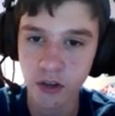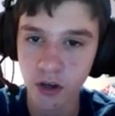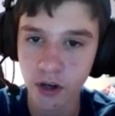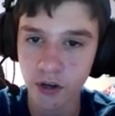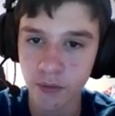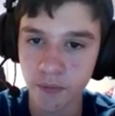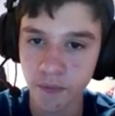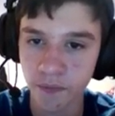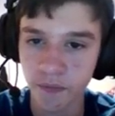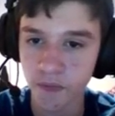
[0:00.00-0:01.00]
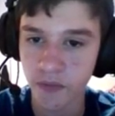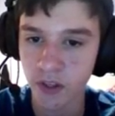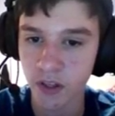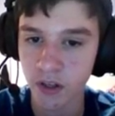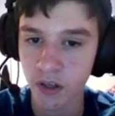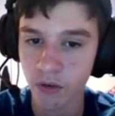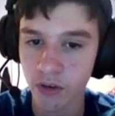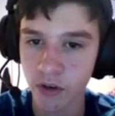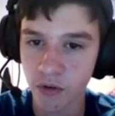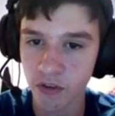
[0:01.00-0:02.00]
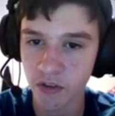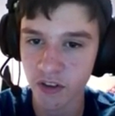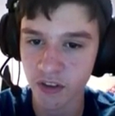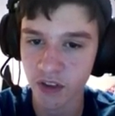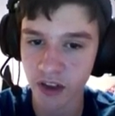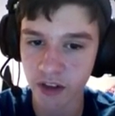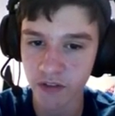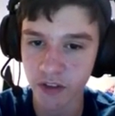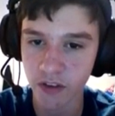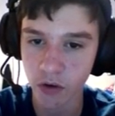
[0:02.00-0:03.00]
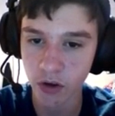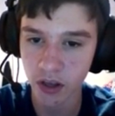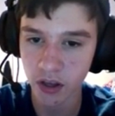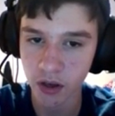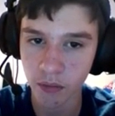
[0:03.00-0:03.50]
Alright. I want to know what's inside of these. Okay, yep.